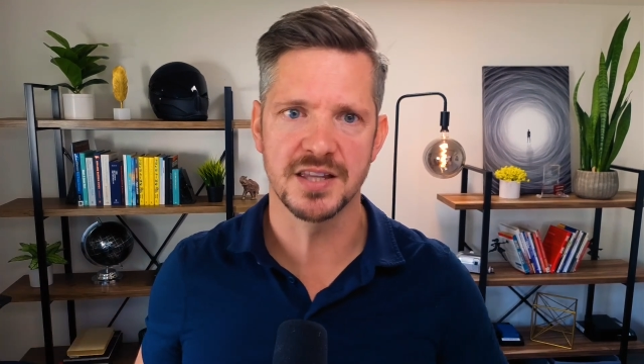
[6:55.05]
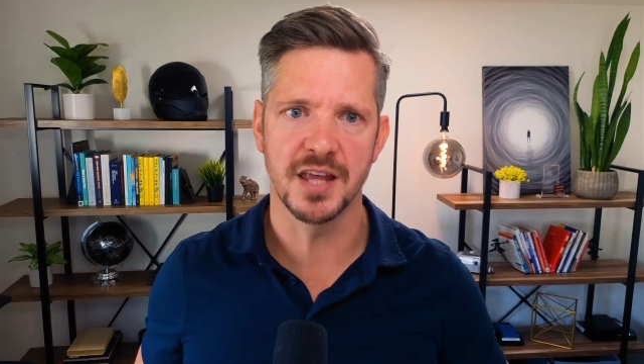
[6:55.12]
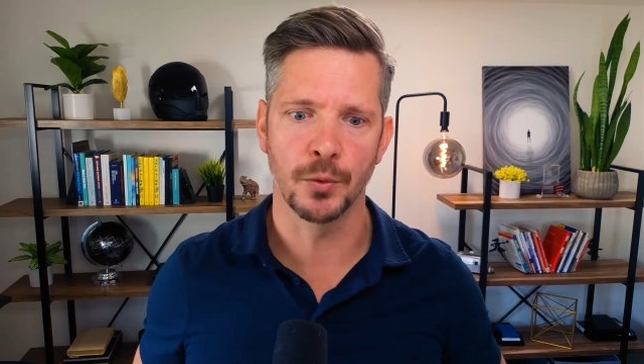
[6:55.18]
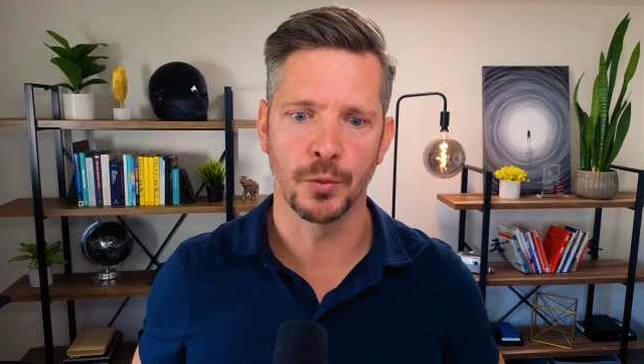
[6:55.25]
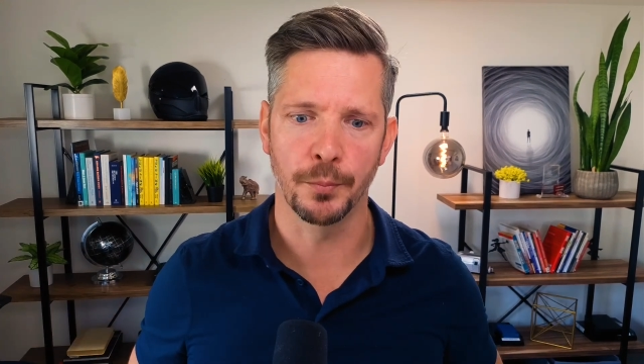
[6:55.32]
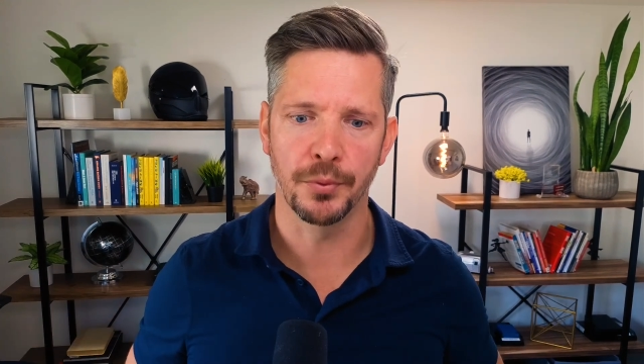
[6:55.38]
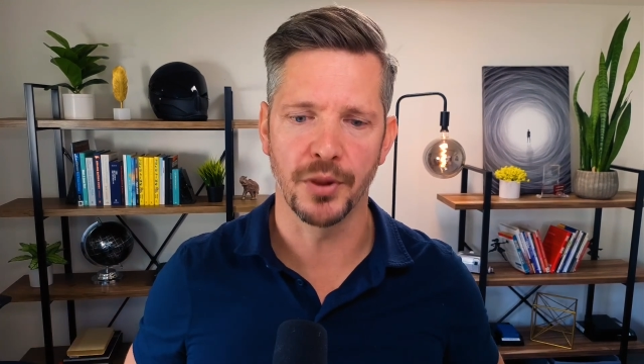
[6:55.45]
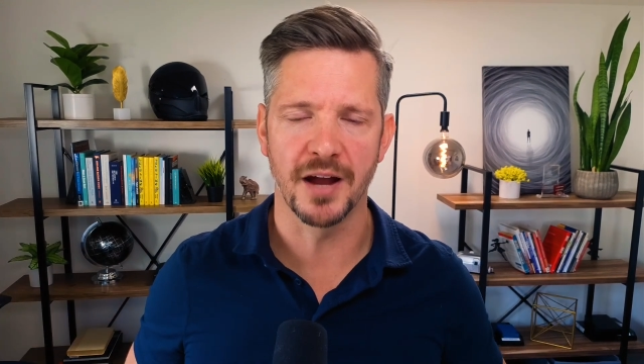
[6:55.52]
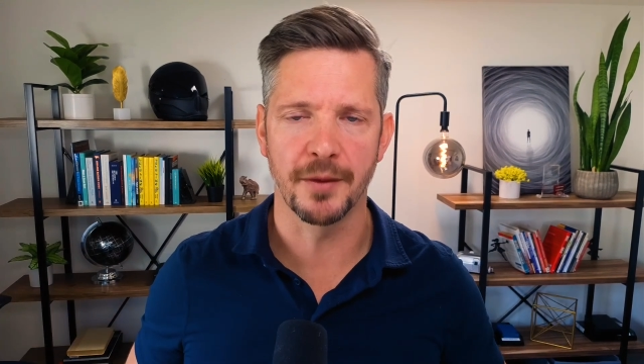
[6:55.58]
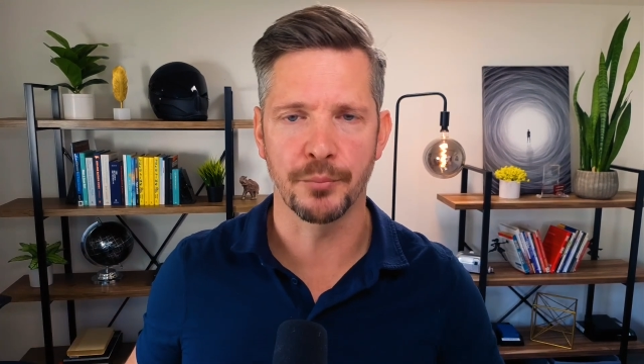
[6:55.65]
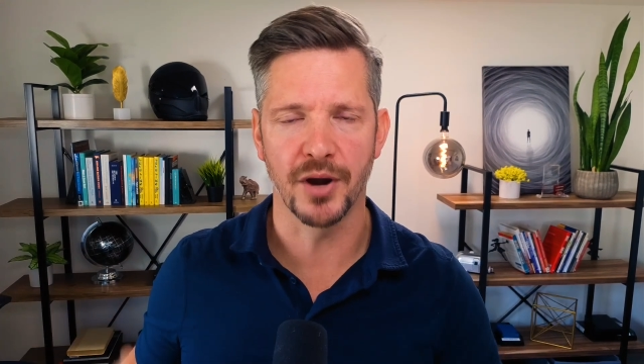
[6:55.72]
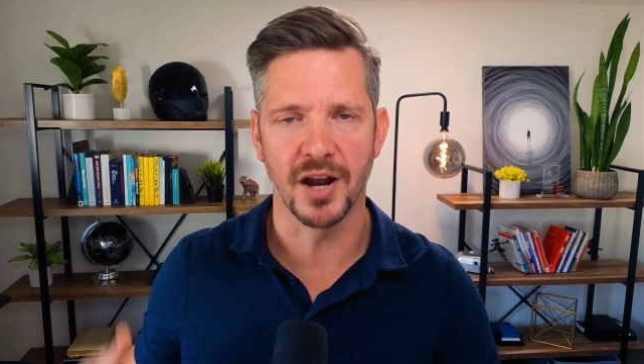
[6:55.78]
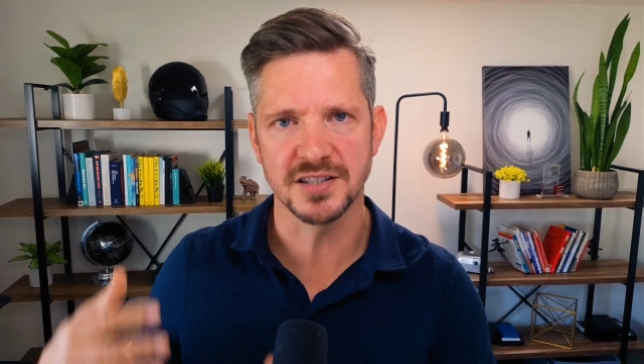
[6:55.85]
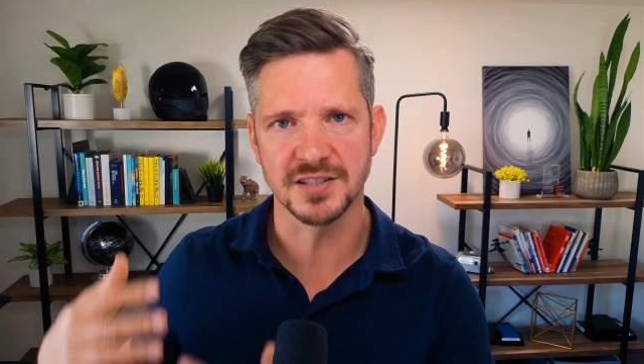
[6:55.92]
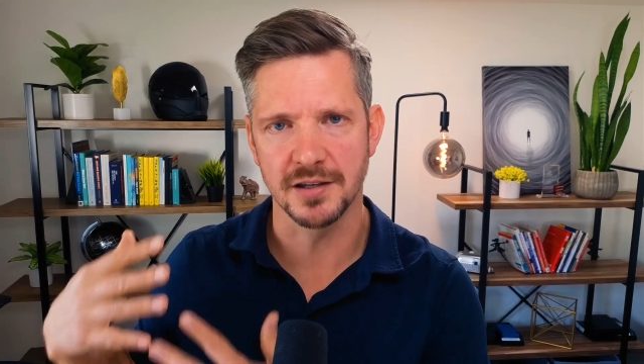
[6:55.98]
They will
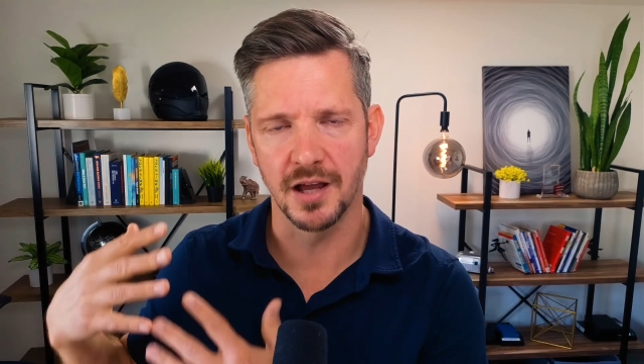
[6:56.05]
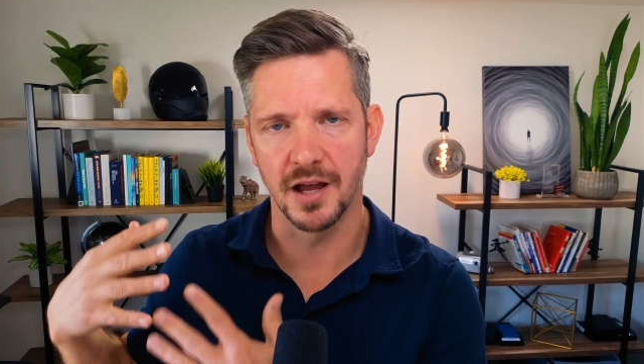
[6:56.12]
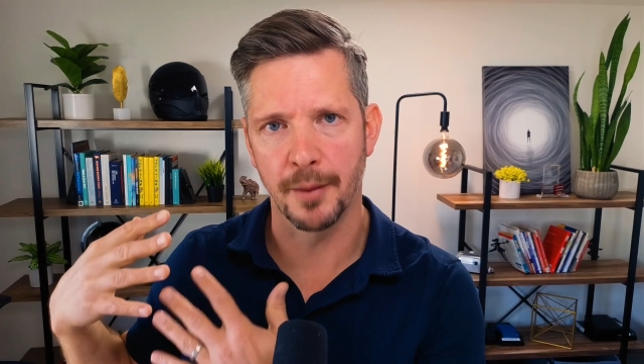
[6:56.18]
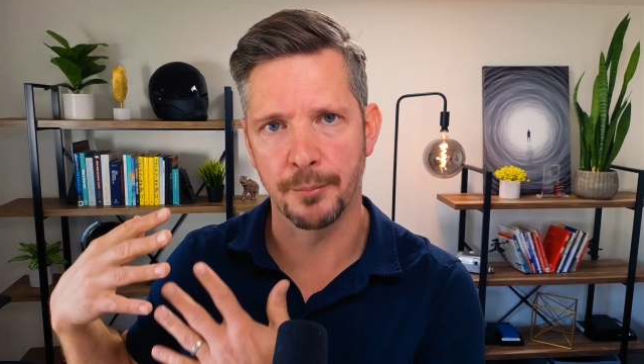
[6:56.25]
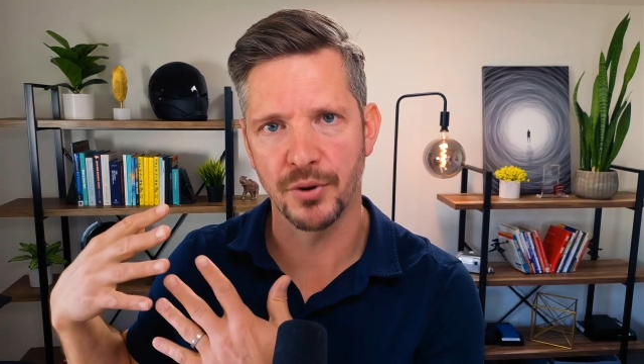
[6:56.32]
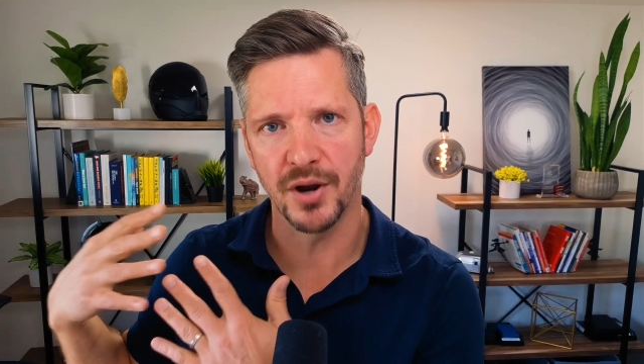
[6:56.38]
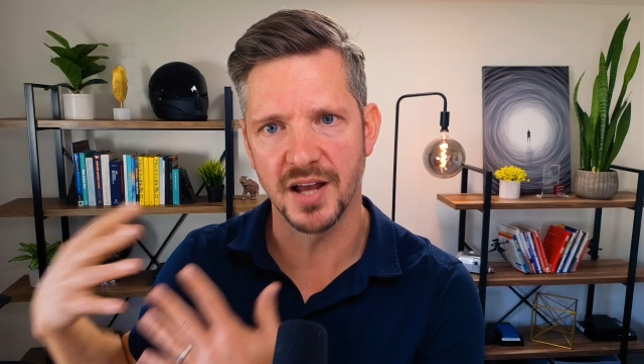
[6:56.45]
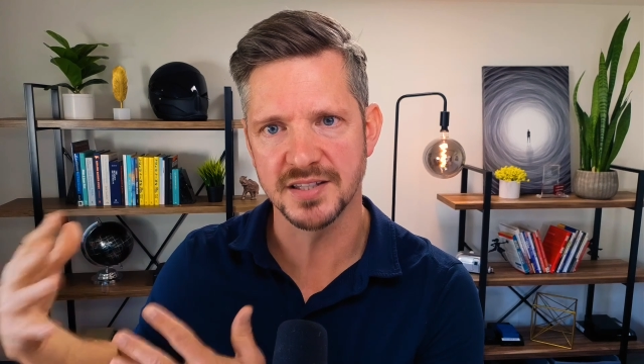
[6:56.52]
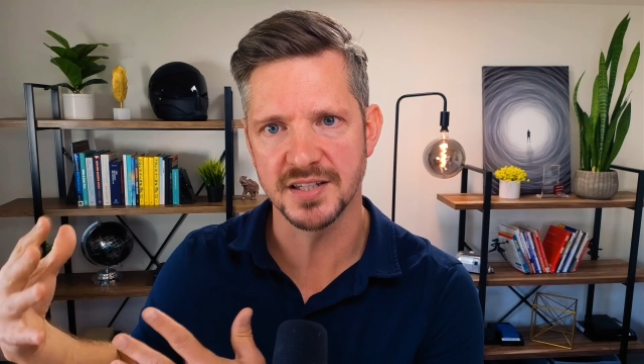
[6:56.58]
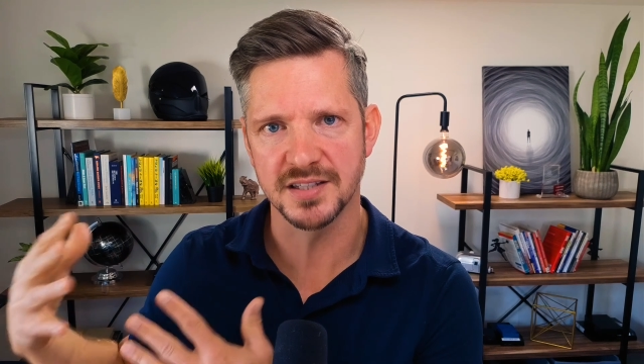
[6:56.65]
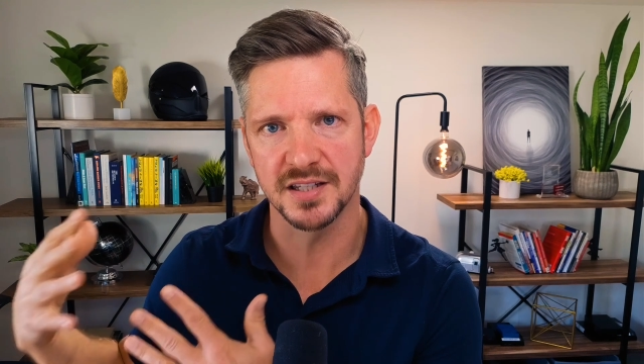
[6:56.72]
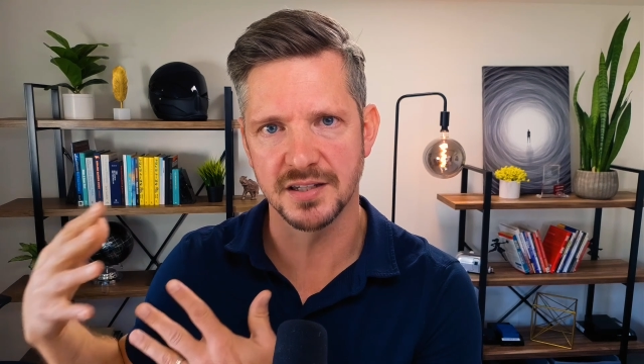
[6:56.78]
process